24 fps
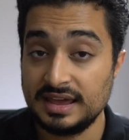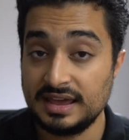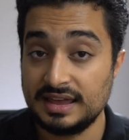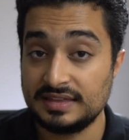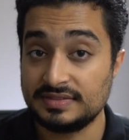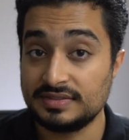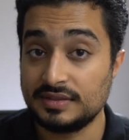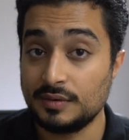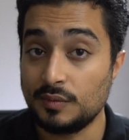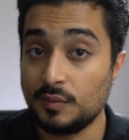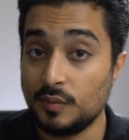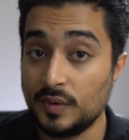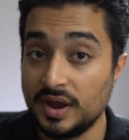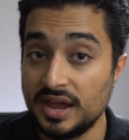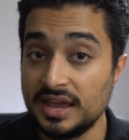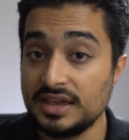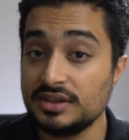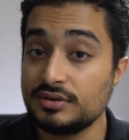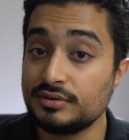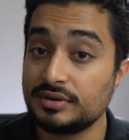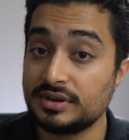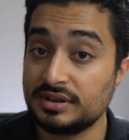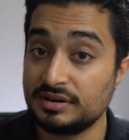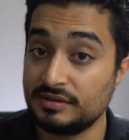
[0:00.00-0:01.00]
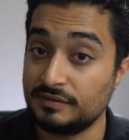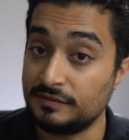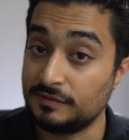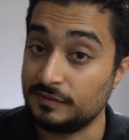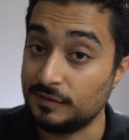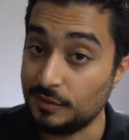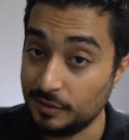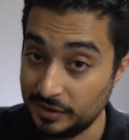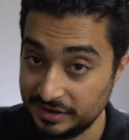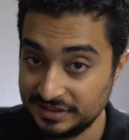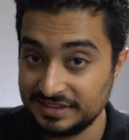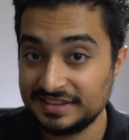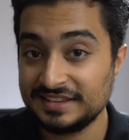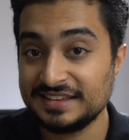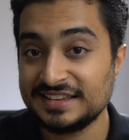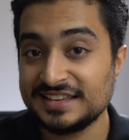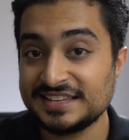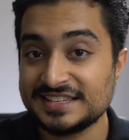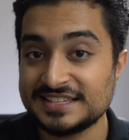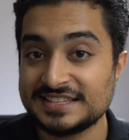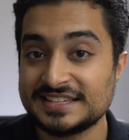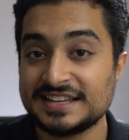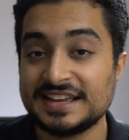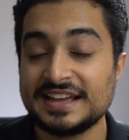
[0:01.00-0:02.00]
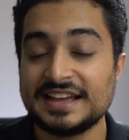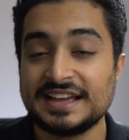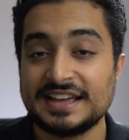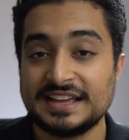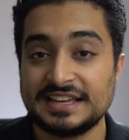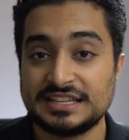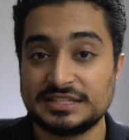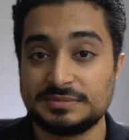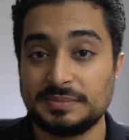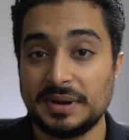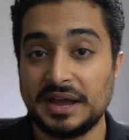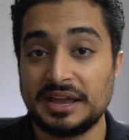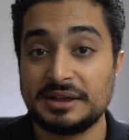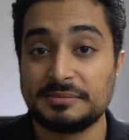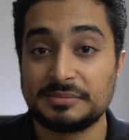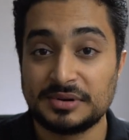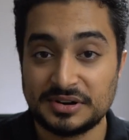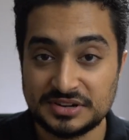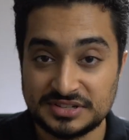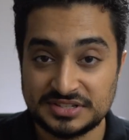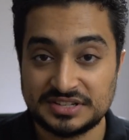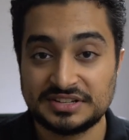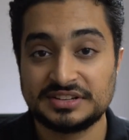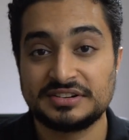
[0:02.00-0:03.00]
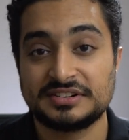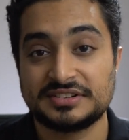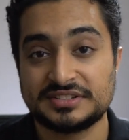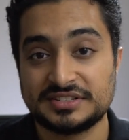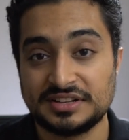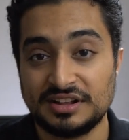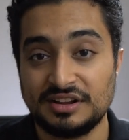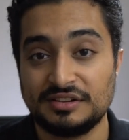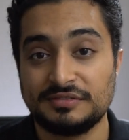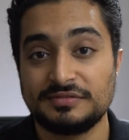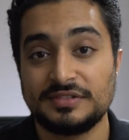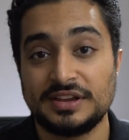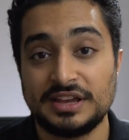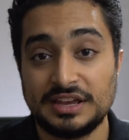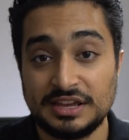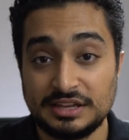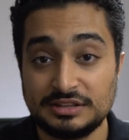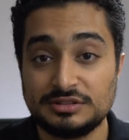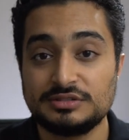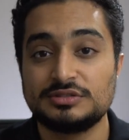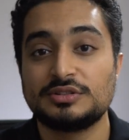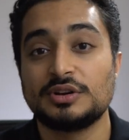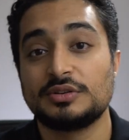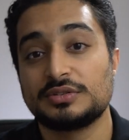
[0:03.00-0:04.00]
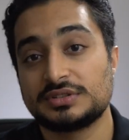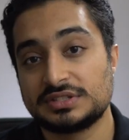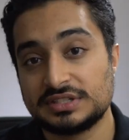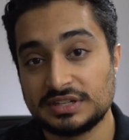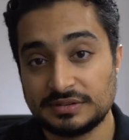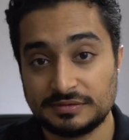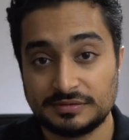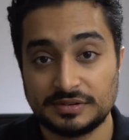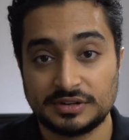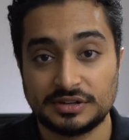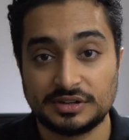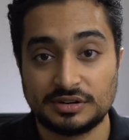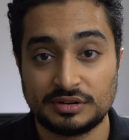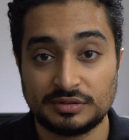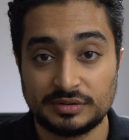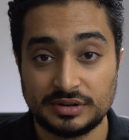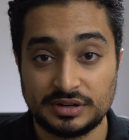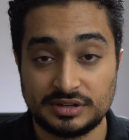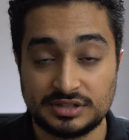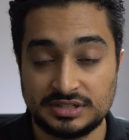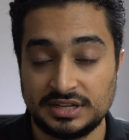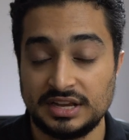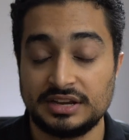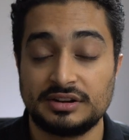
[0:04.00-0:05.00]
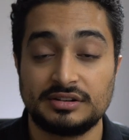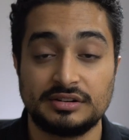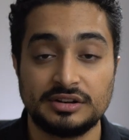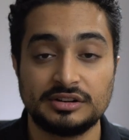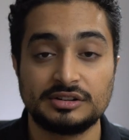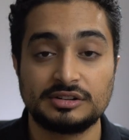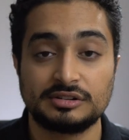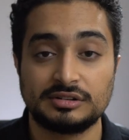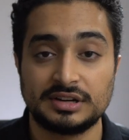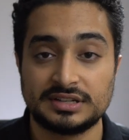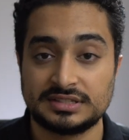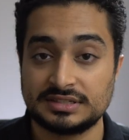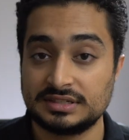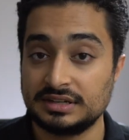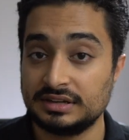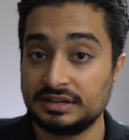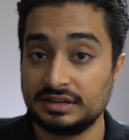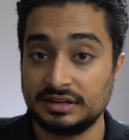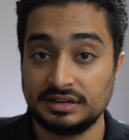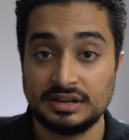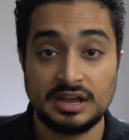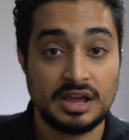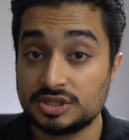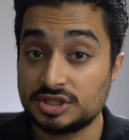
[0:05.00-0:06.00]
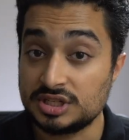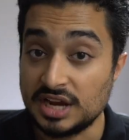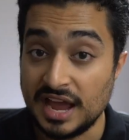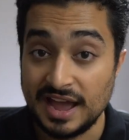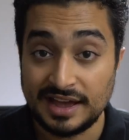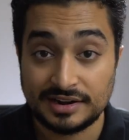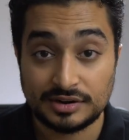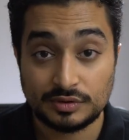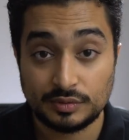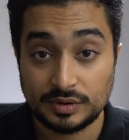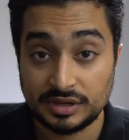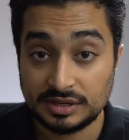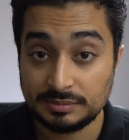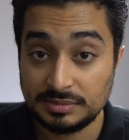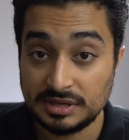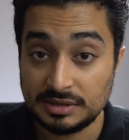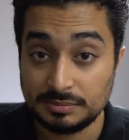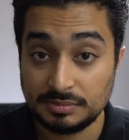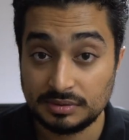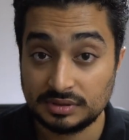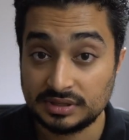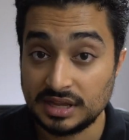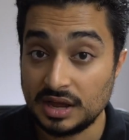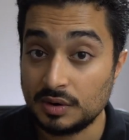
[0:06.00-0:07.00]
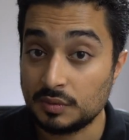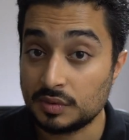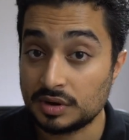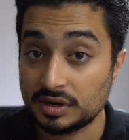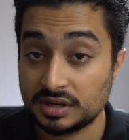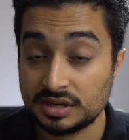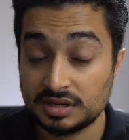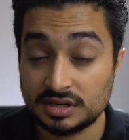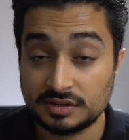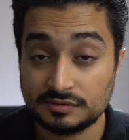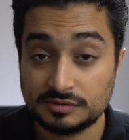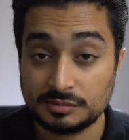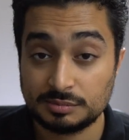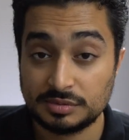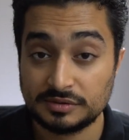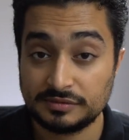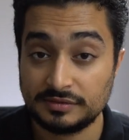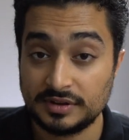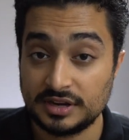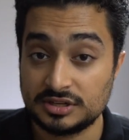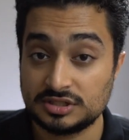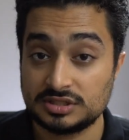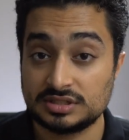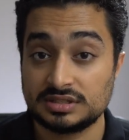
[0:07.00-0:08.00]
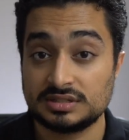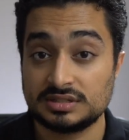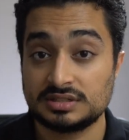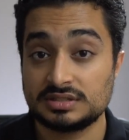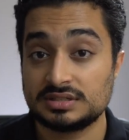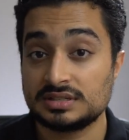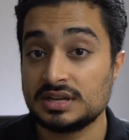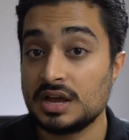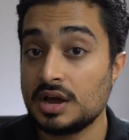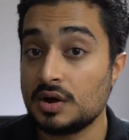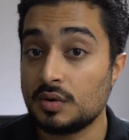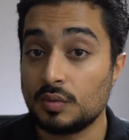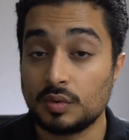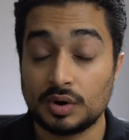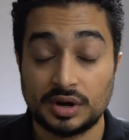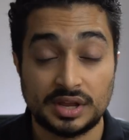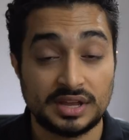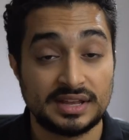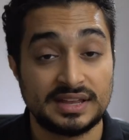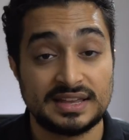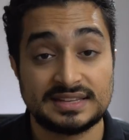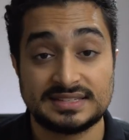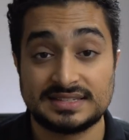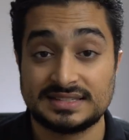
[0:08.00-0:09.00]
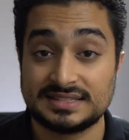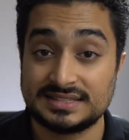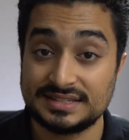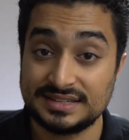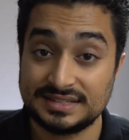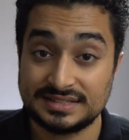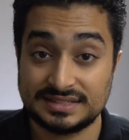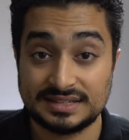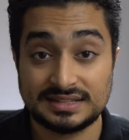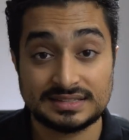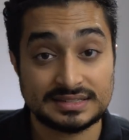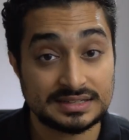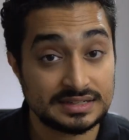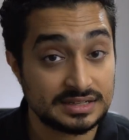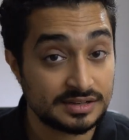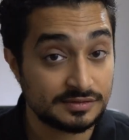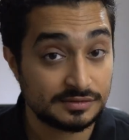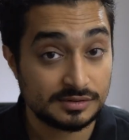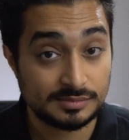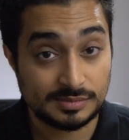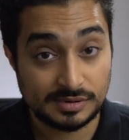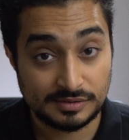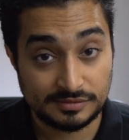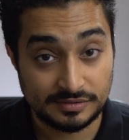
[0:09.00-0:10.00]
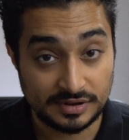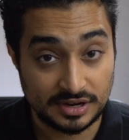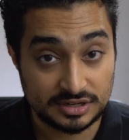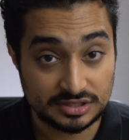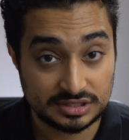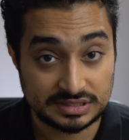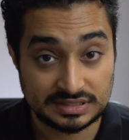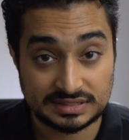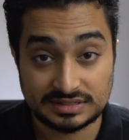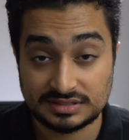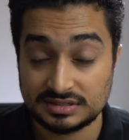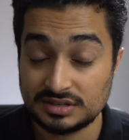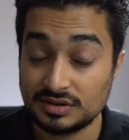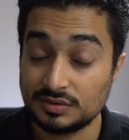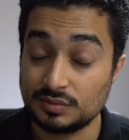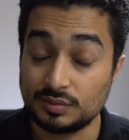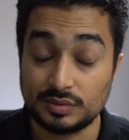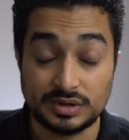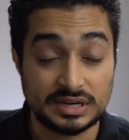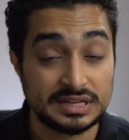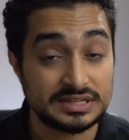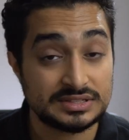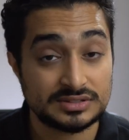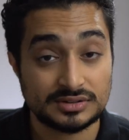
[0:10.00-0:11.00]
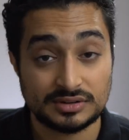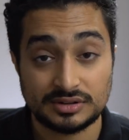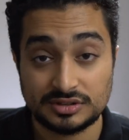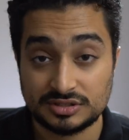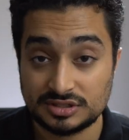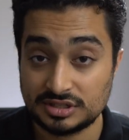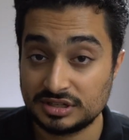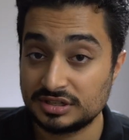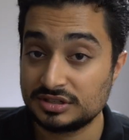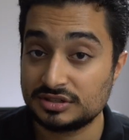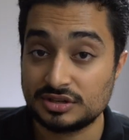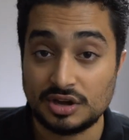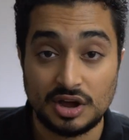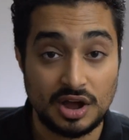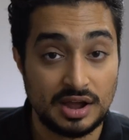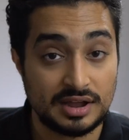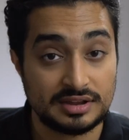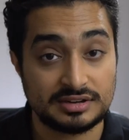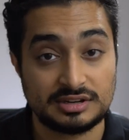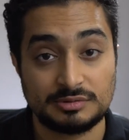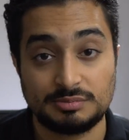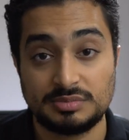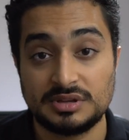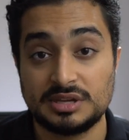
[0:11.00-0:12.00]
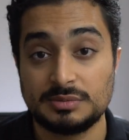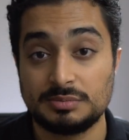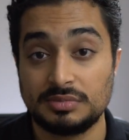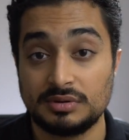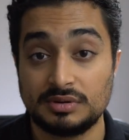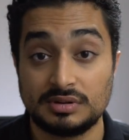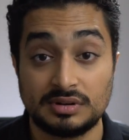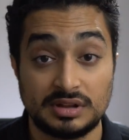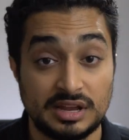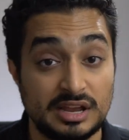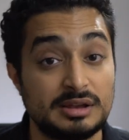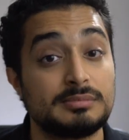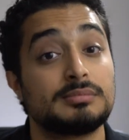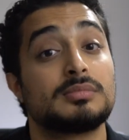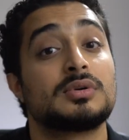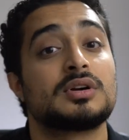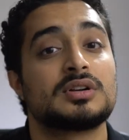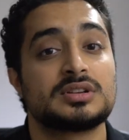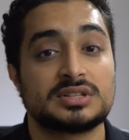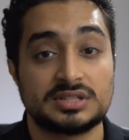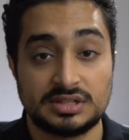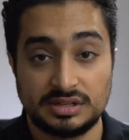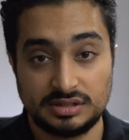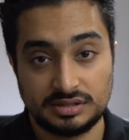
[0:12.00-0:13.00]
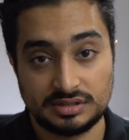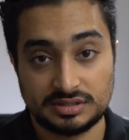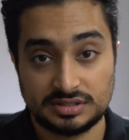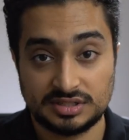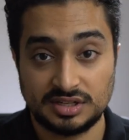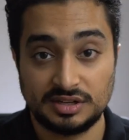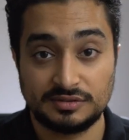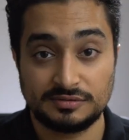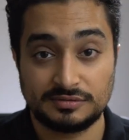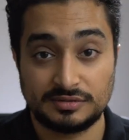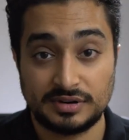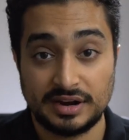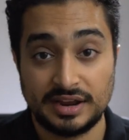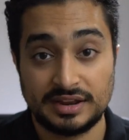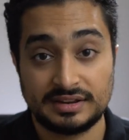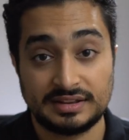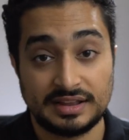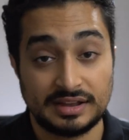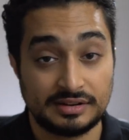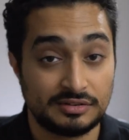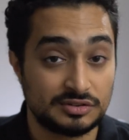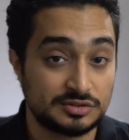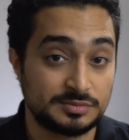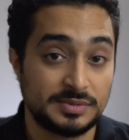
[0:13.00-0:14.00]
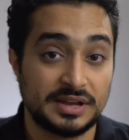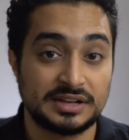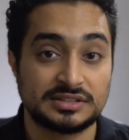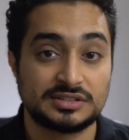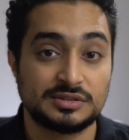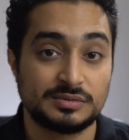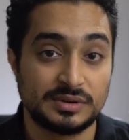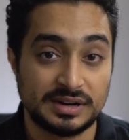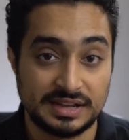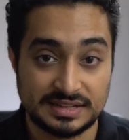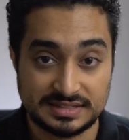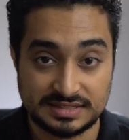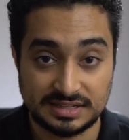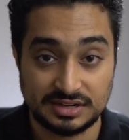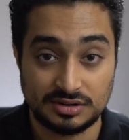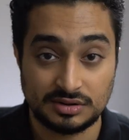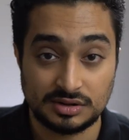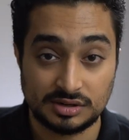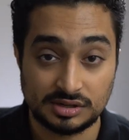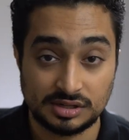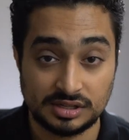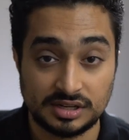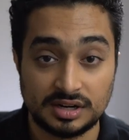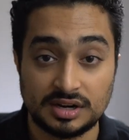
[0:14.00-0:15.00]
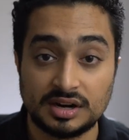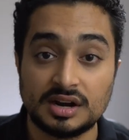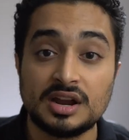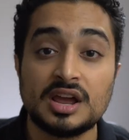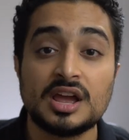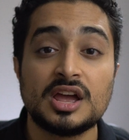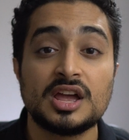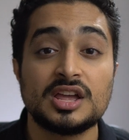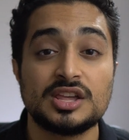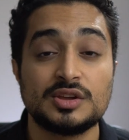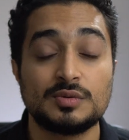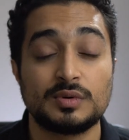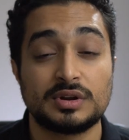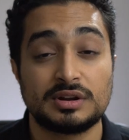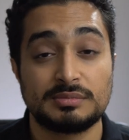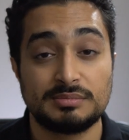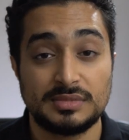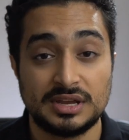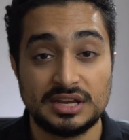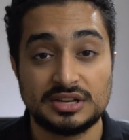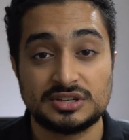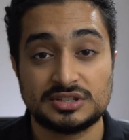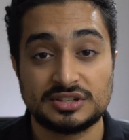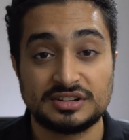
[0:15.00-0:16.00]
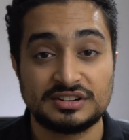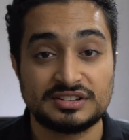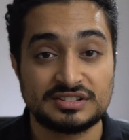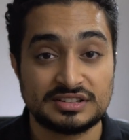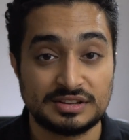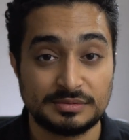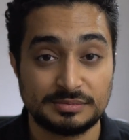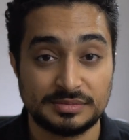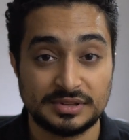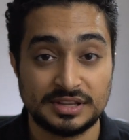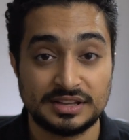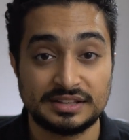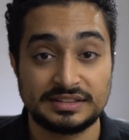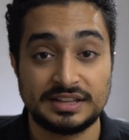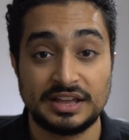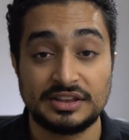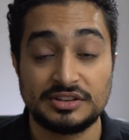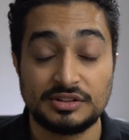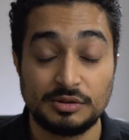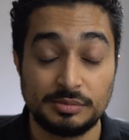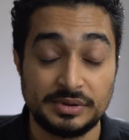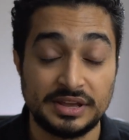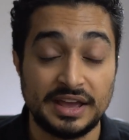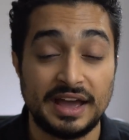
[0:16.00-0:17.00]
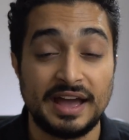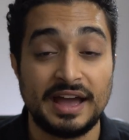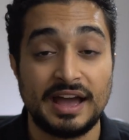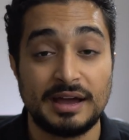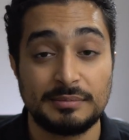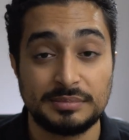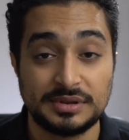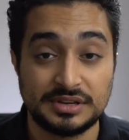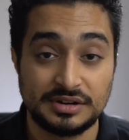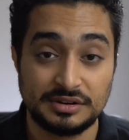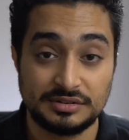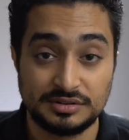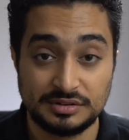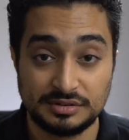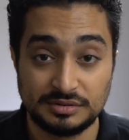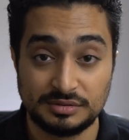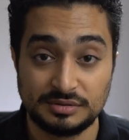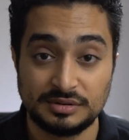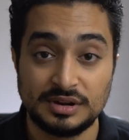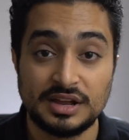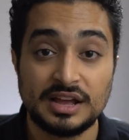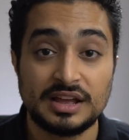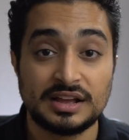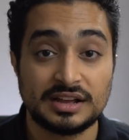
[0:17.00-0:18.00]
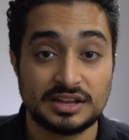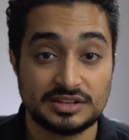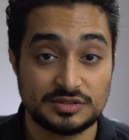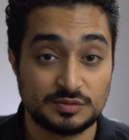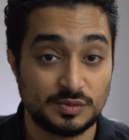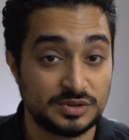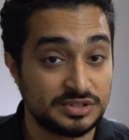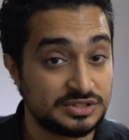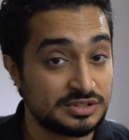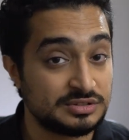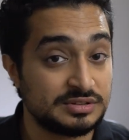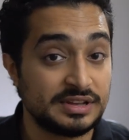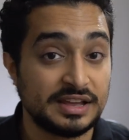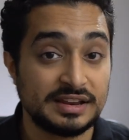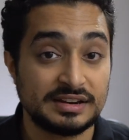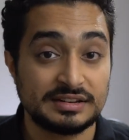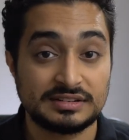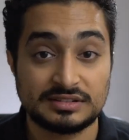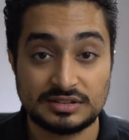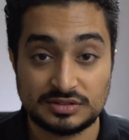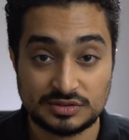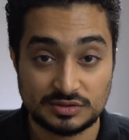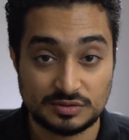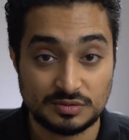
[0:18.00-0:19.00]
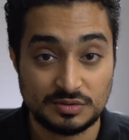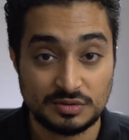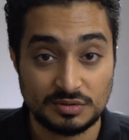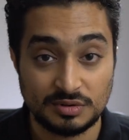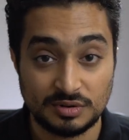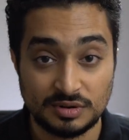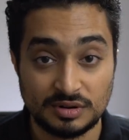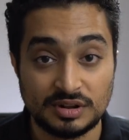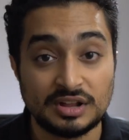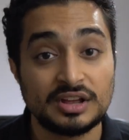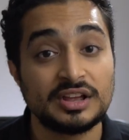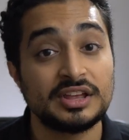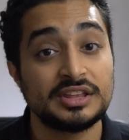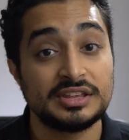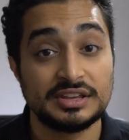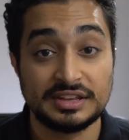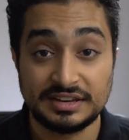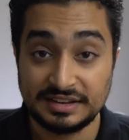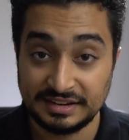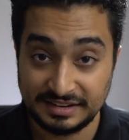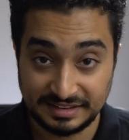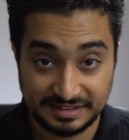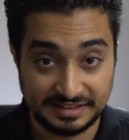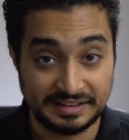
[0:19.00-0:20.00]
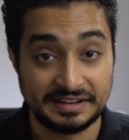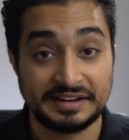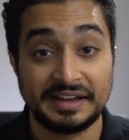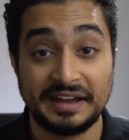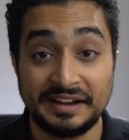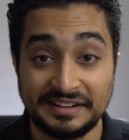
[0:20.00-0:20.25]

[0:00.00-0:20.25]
And the way you can avoid this is by immersing yourself in those different careers that you're interested in. Shadowing people that work in different professions, working as assistants in different professions, researching, talking to people, immersing yourself, right? That goes back to what I said earlier. You want to make sure it's something that you'll be happy to do, because once you get into school, you need to get